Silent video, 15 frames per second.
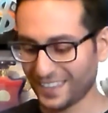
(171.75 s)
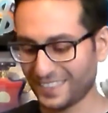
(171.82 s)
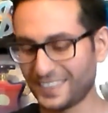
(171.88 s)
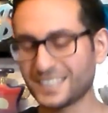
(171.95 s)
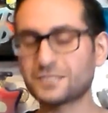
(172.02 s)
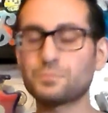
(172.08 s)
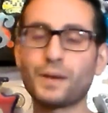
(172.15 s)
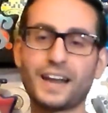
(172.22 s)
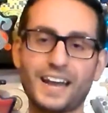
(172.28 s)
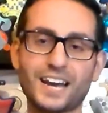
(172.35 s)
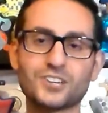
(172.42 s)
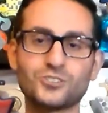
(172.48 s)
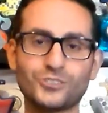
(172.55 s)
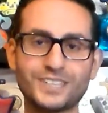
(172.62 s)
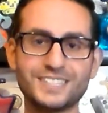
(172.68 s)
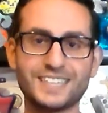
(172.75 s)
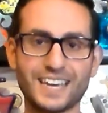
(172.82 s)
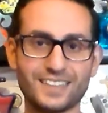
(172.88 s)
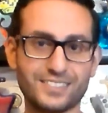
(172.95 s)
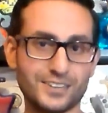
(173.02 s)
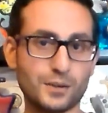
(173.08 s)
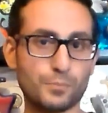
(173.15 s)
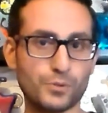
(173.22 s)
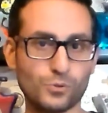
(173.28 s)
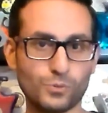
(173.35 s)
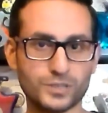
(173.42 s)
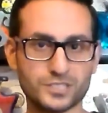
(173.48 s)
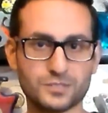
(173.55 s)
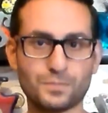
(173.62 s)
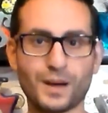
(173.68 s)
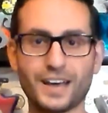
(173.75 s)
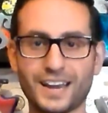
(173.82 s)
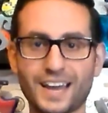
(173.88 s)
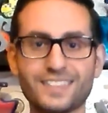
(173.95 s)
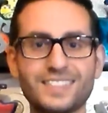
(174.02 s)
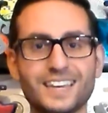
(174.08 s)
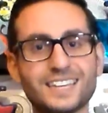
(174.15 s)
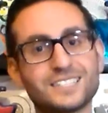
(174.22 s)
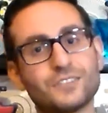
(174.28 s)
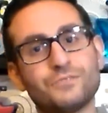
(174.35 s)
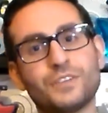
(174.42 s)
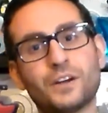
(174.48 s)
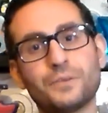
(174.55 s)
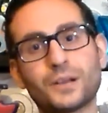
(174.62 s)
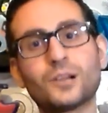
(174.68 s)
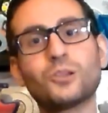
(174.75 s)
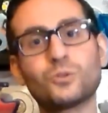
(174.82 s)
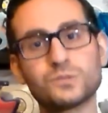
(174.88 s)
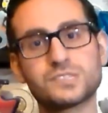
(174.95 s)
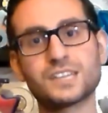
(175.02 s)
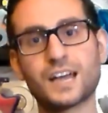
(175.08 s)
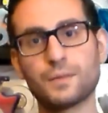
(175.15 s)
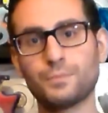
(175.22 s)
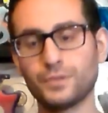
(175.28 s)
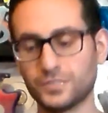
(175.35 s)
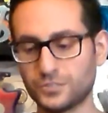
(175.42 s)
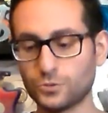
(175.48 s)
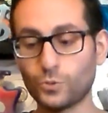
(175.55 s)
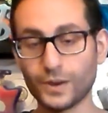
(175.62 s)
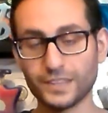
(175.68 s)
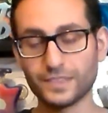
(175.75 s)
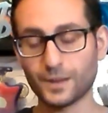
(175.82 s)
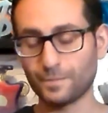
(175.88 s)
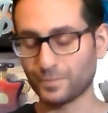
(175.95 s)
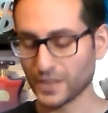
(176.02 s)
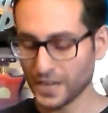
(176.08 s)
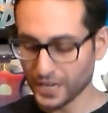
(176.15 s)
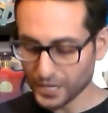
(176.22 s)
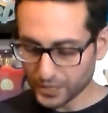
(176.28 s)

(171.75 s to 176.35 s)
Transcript: This might actually take the number one spot. I think it's a very close tie between them.